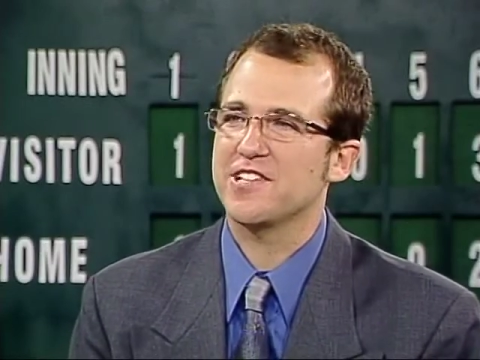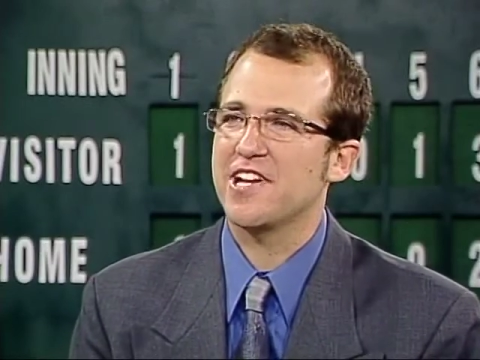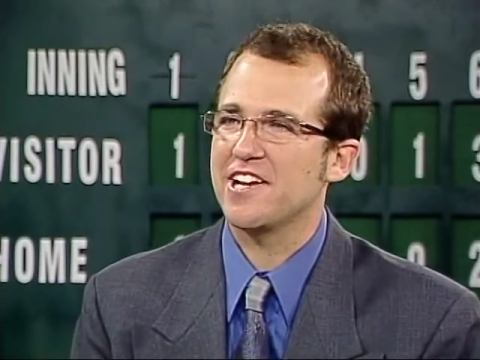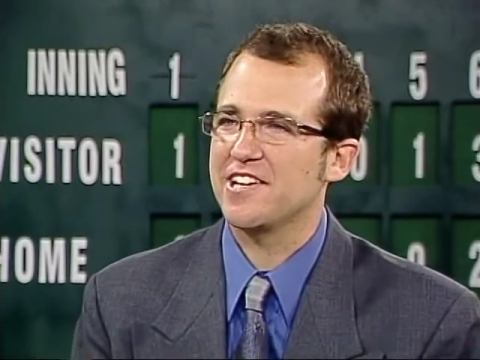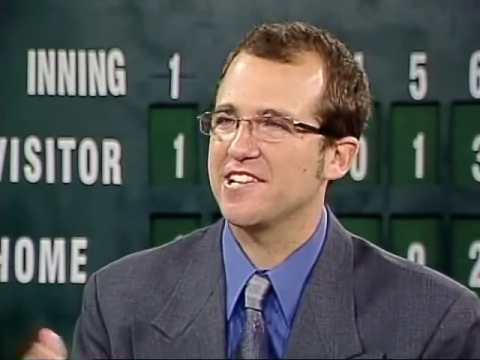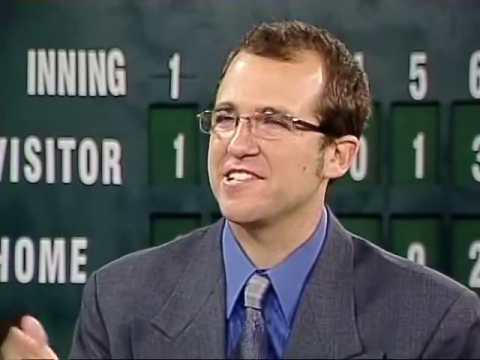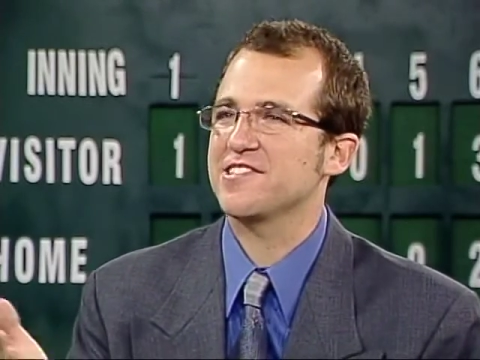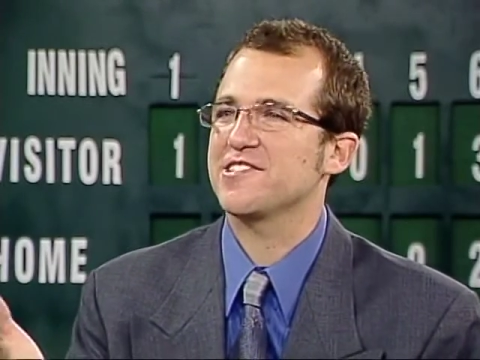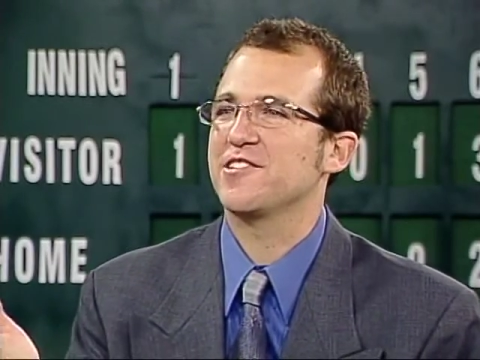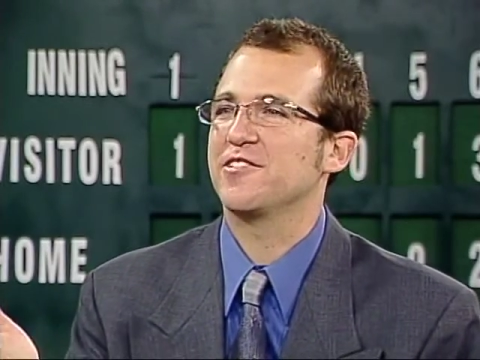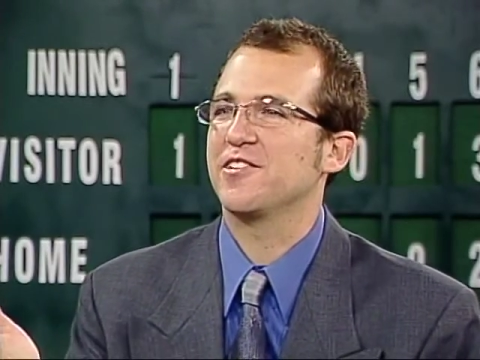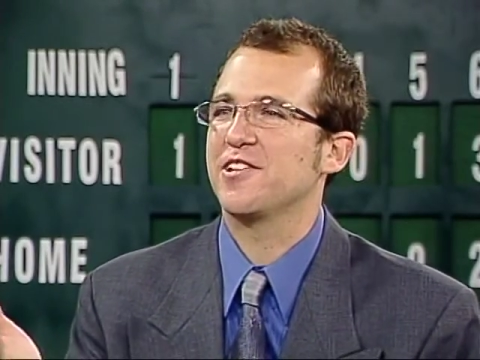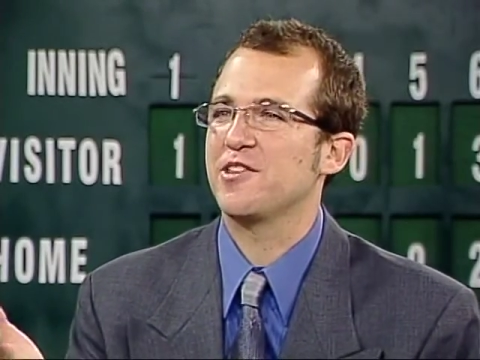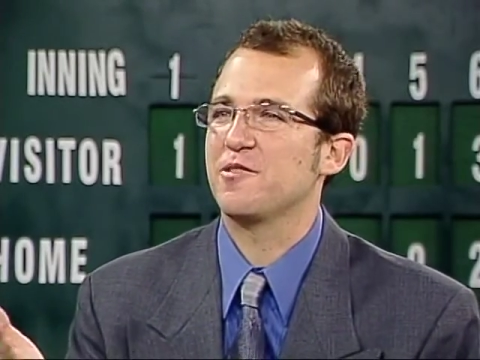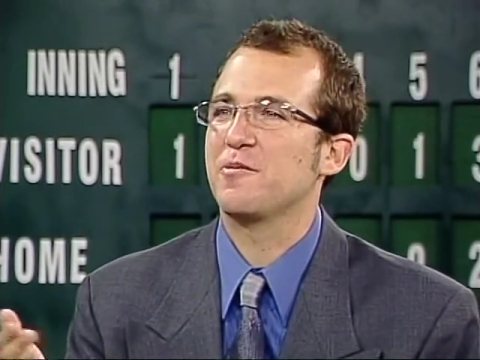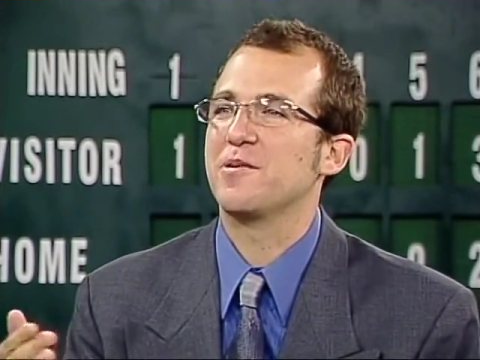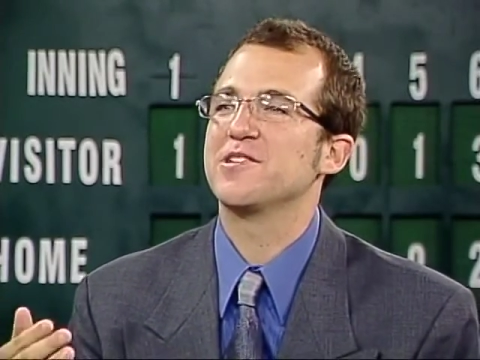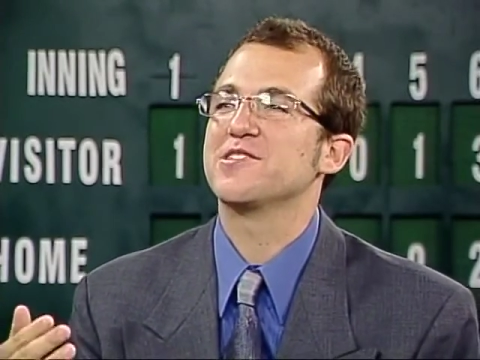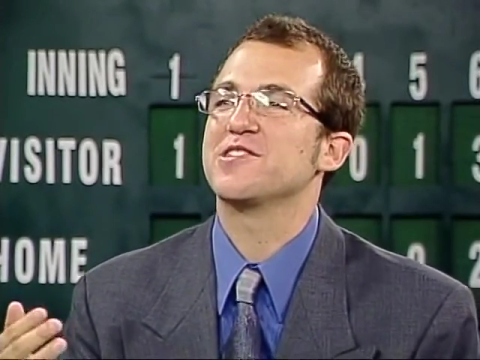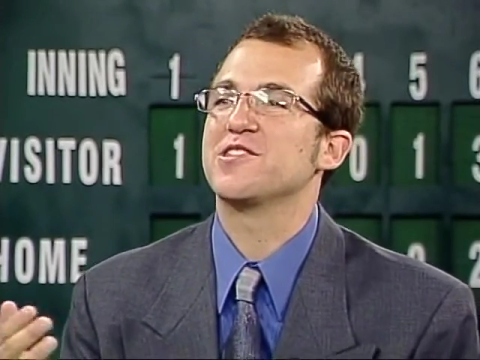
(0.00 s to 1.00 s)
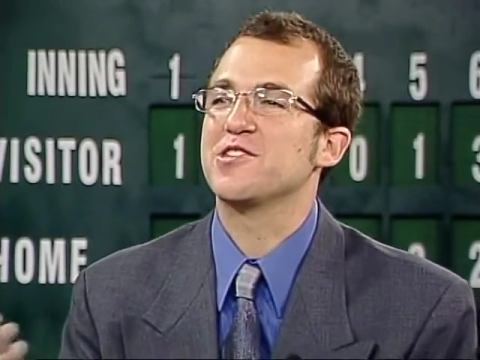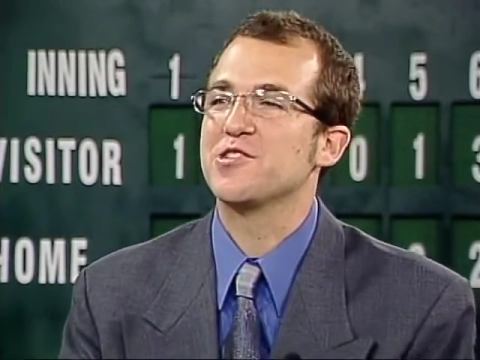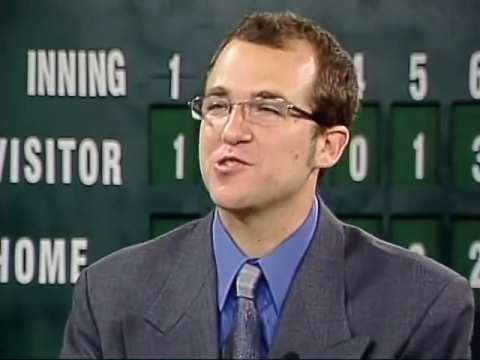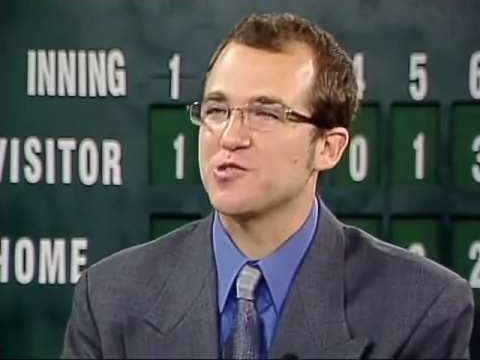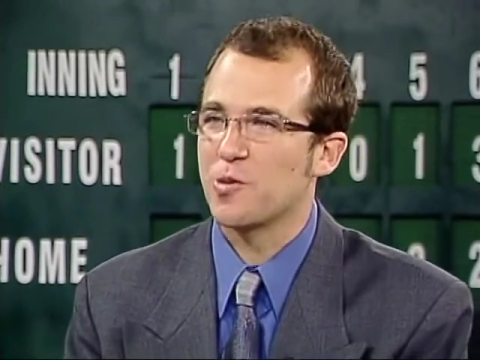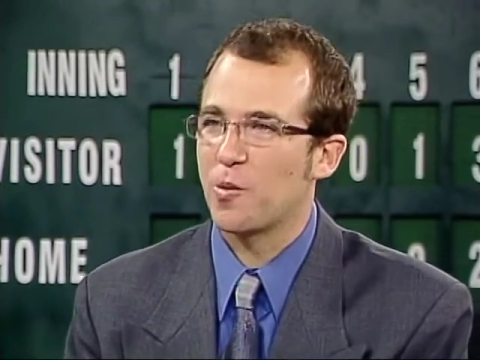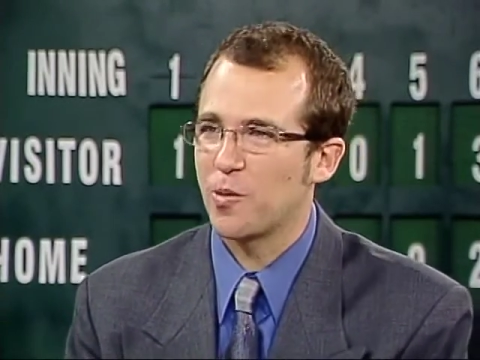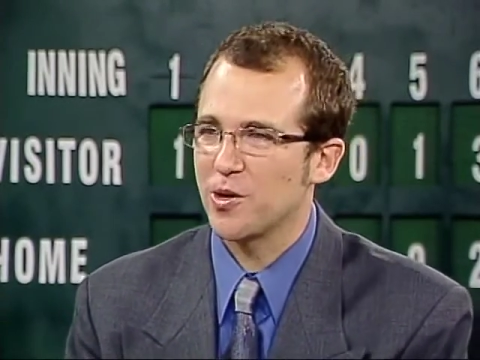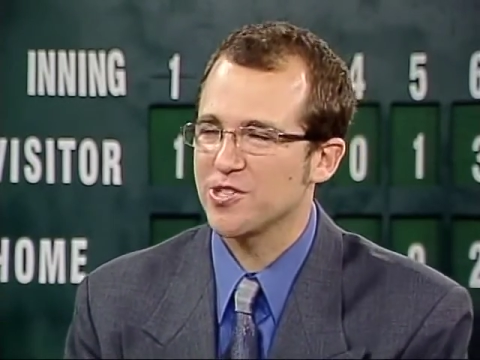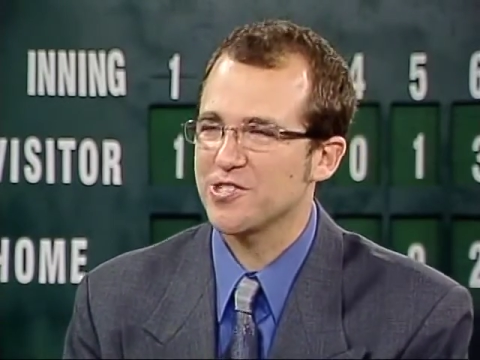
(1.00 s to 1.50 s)
not necessarily the ones that the
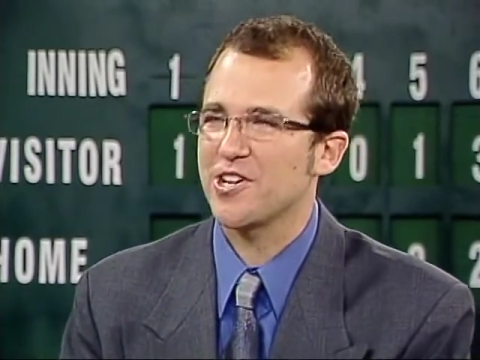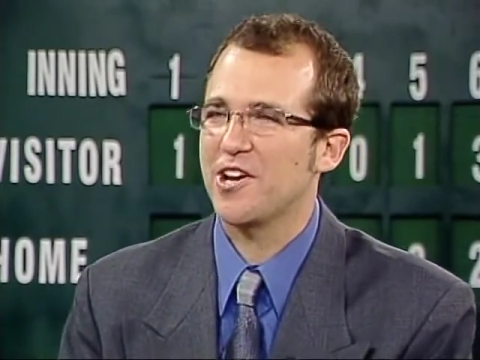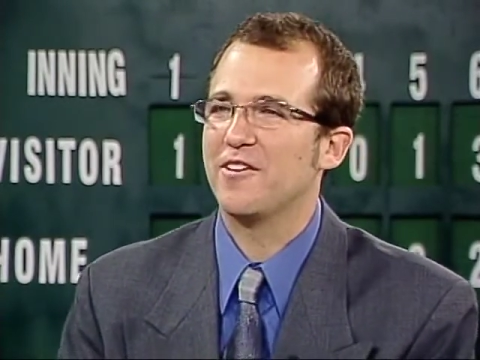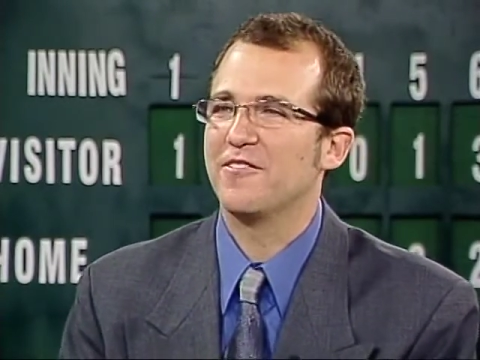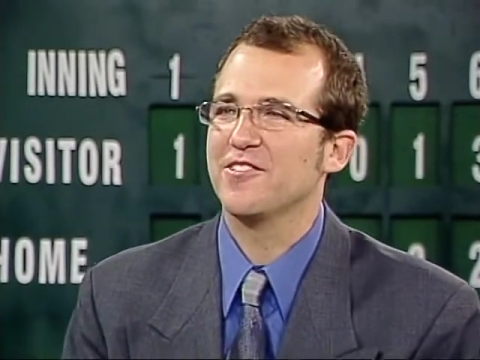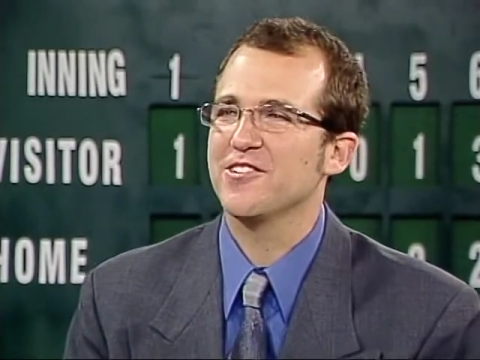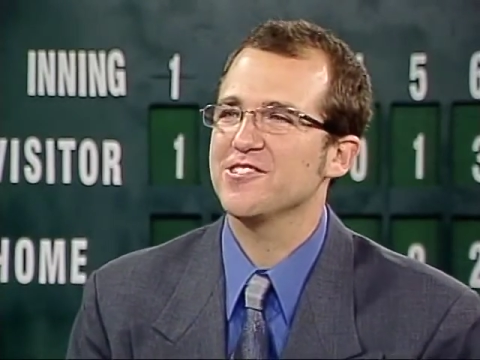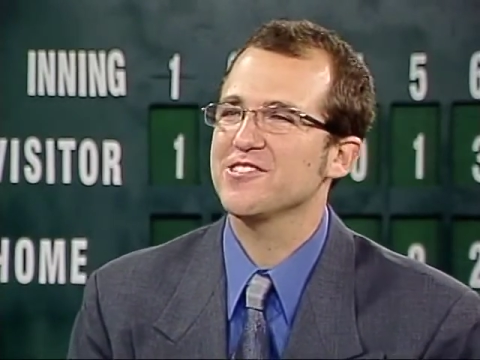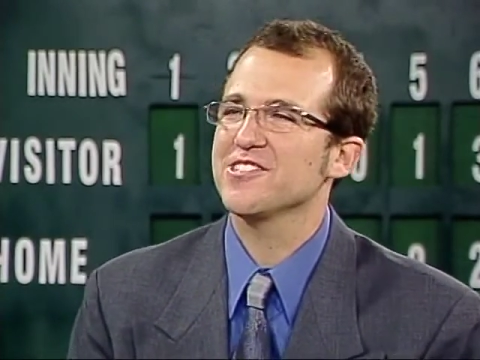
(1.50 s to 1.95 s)
source covers.